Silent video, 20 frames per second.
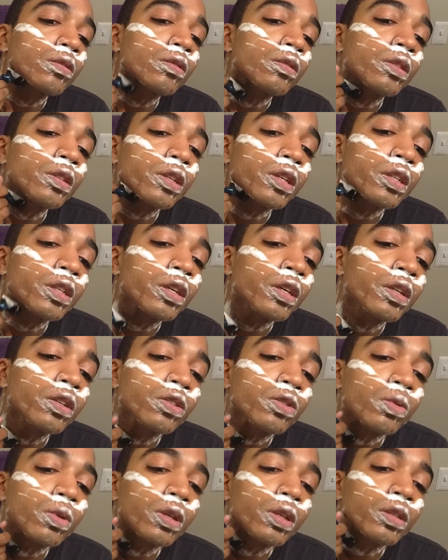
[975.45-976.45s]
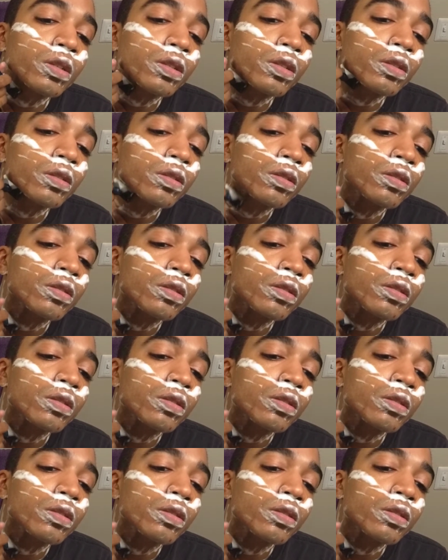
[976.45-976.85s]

Yeah, I dug in twice.